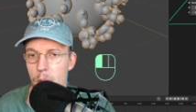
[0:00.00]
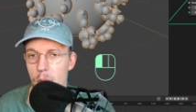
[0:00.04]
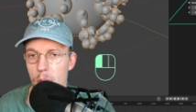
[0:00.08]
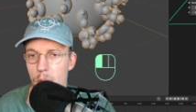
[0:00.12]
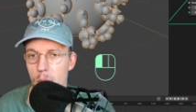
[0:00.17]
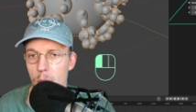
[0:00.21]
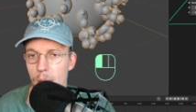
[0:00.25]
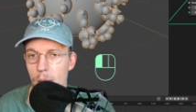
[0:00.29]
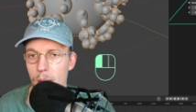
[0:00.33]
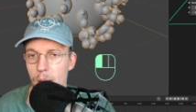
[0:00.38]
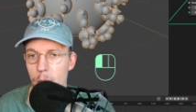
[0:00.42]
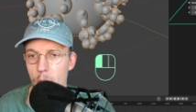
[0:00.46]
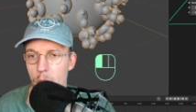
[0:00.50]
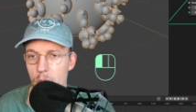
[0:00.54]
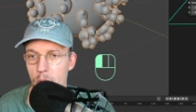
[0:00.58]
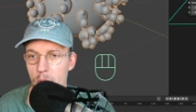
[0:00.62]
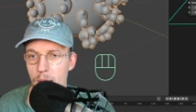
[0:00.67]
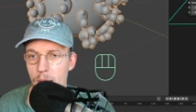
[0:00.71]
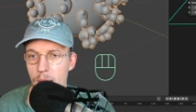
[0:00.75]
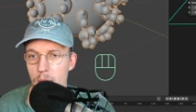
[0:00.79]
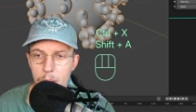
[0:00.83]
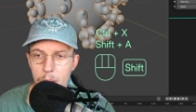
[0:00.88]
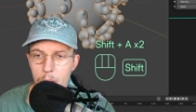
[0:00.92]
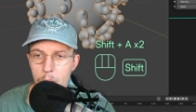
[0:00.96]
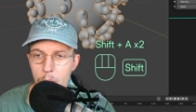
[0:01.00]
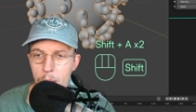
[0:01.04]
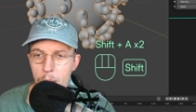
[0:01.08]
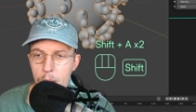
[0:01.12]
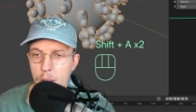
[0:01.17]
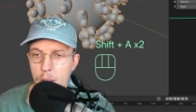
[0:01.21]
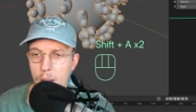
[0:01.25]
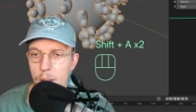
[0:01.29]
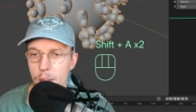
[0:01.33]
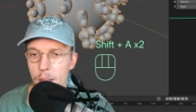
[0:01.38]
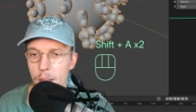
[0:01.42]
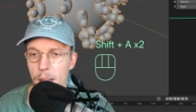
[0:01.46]
to that rotation. Hit
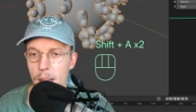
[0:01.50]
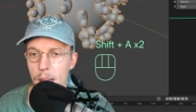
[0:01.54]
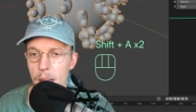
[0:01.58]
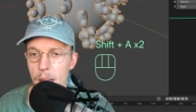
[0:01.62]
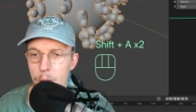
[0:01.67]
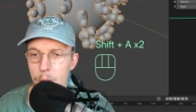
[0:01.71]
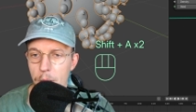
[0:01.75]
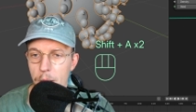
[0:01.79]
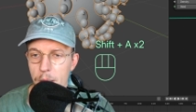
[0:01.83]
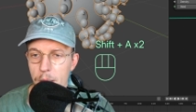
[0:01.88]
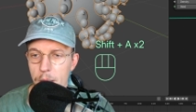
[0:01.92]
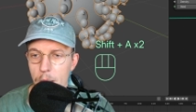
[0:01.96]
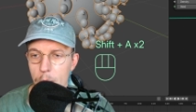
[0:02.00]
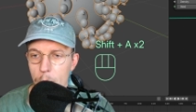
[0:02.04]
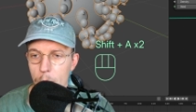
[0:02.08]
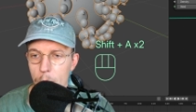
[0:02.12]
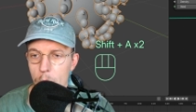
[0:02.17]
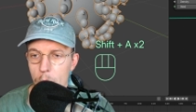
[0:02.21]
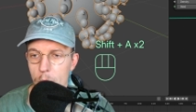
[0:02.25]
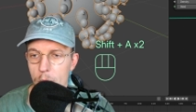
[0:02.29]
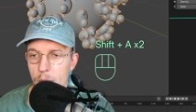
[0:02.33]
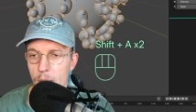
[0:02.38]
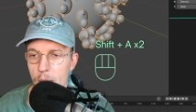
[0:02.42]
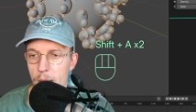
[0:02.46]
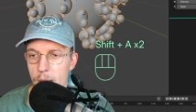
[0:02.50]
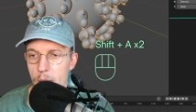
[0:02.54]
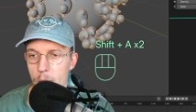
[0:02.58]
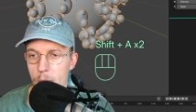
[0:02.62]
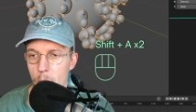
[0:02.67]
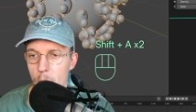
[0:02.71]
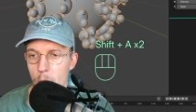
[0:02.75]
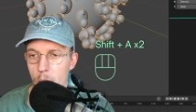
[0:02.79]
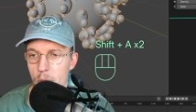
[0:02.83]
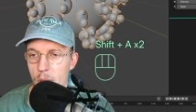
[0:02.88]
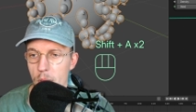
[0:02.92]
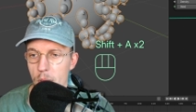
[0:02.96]
shift A, find our rotate
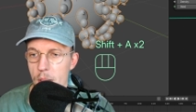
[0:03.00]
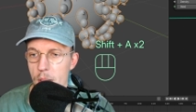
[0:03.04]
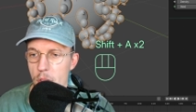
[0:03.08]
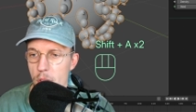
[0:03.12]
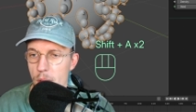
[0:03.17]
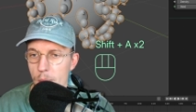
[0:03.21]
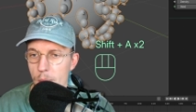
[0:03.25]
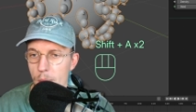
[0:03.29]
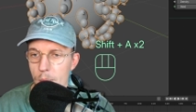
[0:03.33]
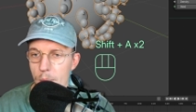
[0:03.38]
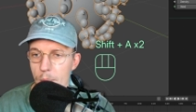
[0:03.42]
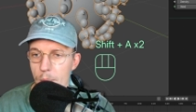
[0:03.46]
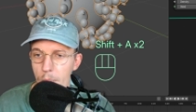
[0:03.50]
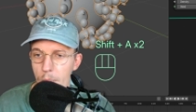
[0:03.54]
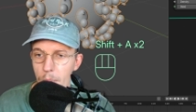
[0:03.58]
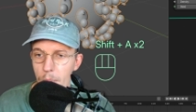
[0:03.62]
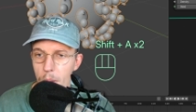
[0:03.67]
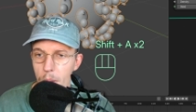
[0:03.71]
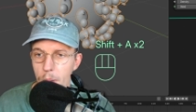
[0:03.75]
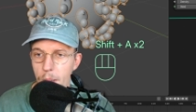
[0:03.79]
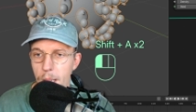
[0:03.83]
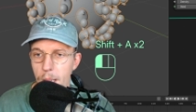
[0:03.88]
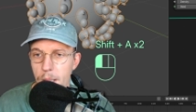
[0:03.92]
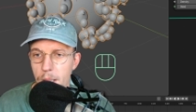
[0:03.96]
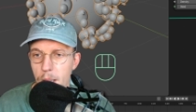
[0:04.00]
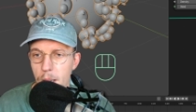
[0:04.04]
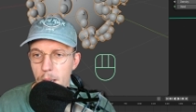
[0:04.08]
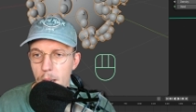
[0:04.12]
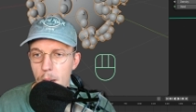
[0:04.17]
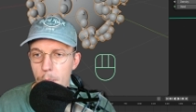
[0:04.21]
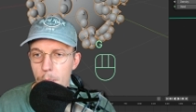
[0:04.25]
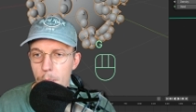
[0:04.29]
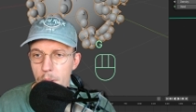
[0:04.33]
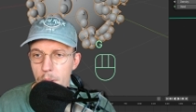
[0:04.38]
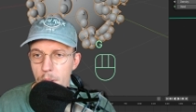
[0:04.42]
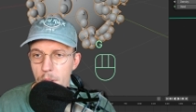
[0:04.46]
rotation, connect it
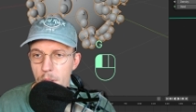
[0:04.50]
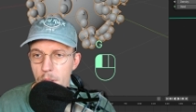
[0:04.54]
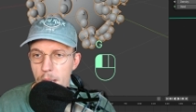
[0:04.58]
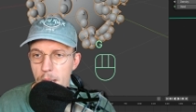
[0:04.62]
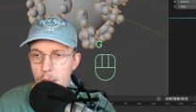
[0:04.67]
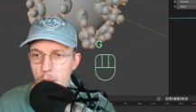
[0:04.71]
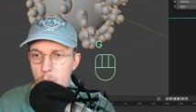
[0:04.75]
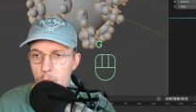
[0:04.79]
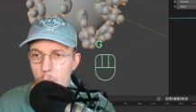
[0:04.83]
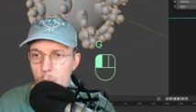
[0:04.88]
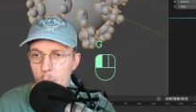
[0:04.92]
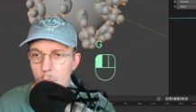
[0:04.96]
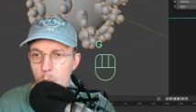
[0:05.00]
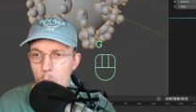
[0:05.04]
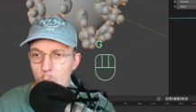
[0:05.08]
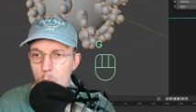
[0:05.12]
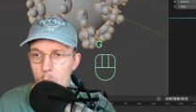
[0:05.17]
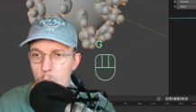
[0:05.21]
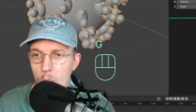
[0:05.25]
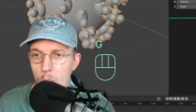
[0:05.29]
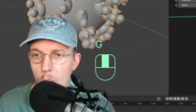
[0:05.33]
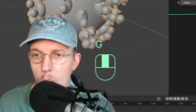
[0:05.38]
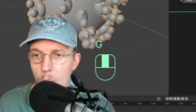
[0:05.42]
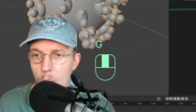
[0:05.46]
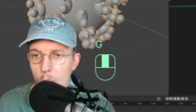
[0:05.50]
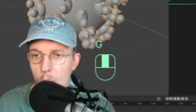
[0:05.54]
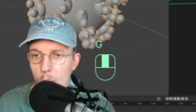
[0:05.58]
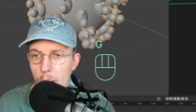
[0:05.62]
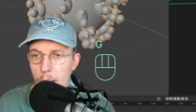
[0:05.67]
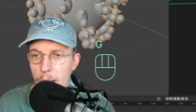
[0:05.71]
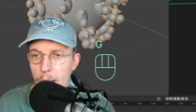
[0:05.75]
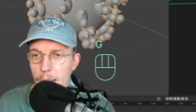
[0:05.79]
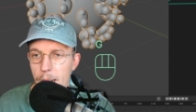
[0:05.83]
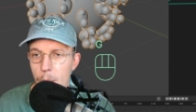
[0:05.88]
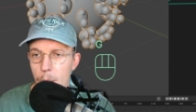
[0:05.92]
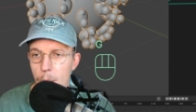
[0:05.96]
up, set this to local,
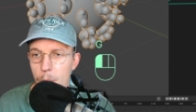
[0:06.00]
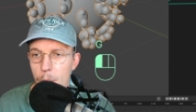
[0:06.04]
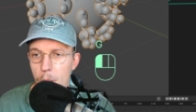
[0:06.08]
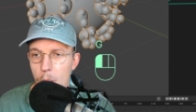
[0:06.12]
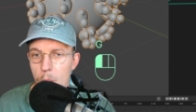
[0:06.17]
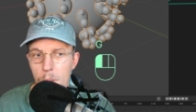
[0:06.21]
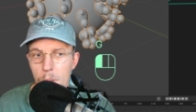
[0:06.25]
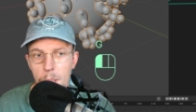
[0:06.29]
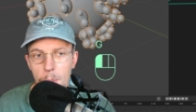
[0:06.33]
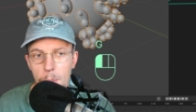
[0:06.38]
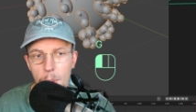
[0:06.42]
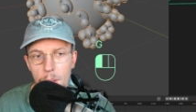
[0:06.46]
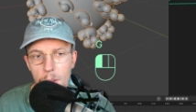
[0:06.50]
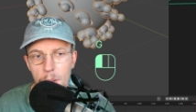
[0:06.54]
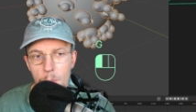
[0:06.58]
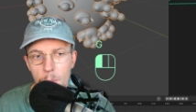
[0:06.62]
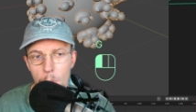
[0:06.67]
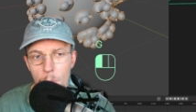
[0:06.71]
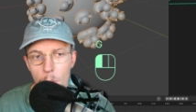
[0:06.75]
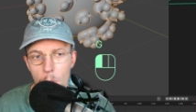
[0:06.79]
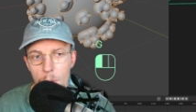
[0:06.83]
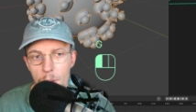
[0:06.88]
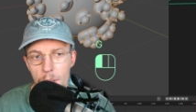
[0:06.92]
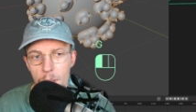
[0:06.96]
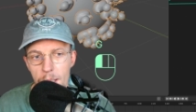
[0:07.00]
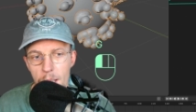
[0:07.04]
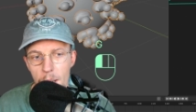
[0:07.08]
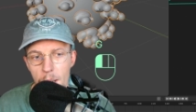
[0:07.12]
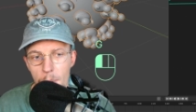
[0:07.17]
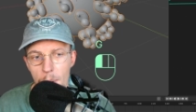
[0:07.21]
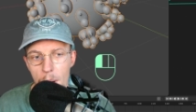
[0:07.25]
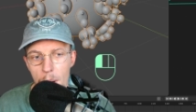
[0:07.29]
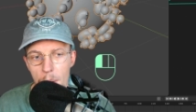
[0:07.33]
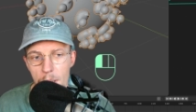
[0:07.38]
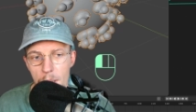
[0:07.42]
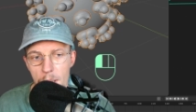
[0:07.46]
and we only want to rotate
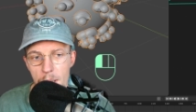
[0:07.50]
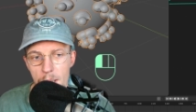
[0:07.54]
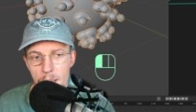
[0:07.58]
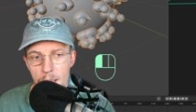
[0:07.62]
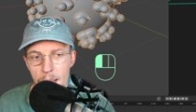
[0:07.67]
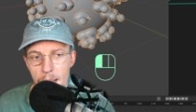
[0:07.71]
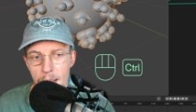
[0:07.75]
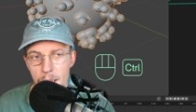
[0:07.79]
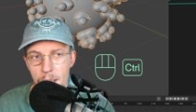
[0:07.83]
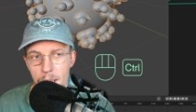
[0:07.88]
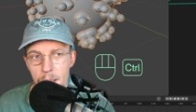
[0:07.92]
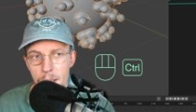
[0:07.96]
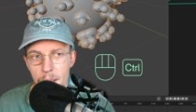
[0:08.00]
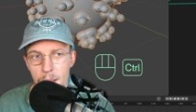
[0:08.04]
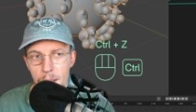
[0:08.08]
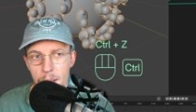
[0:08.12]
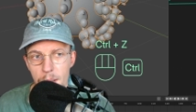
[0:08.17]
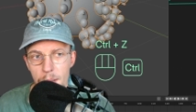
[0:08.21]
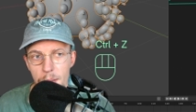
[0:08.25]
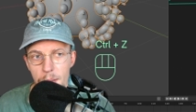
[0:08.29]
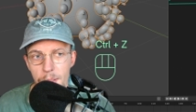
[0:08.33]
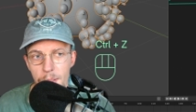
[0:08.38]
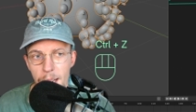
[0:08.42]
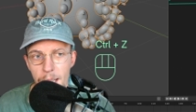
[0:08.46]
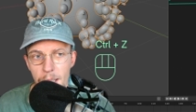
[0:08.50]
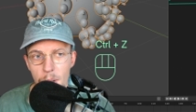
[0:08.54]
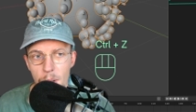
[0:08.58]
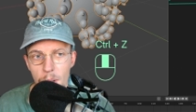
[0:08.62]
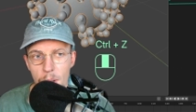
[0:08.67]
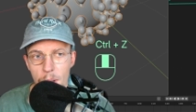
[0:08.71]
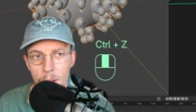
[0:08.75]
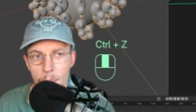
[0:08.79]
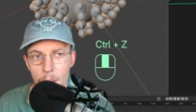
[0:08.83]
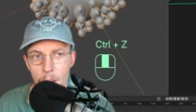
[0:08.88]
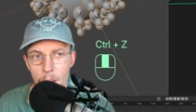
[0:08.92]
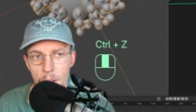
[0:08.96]
around the Z vector
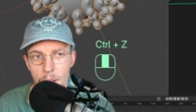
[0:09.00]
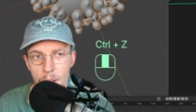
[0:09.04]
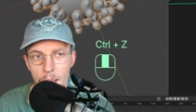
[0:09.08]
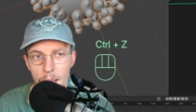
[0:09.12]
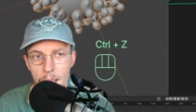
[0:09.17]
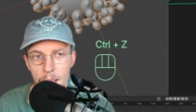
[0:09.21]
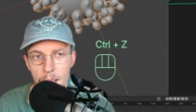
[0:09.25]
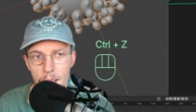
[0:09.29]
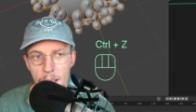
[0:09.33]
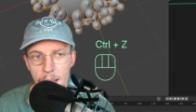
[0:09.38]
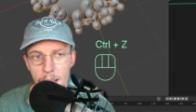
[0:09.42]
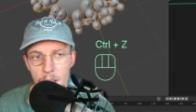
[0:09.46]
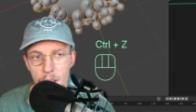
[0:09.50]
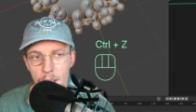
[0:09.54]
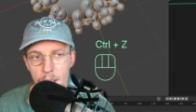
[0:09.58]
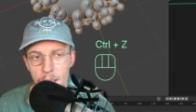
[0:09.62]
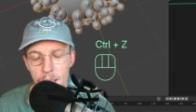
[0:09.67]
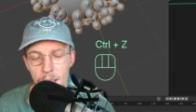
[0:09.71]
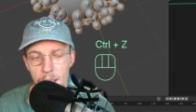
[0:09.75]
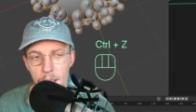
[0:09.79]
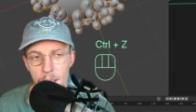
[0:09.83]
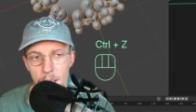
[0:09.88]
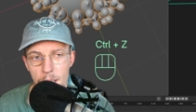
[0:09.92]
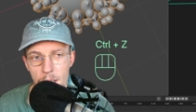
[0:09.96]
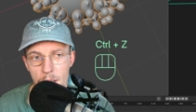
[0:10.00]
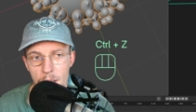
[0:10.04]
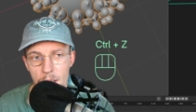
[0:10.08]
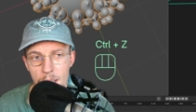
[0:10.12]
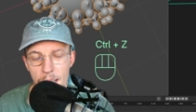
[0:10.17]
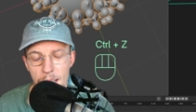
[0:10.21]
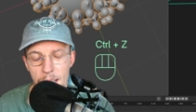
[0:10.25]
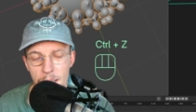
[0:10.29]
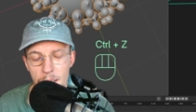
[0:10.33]
because that is actually the Z,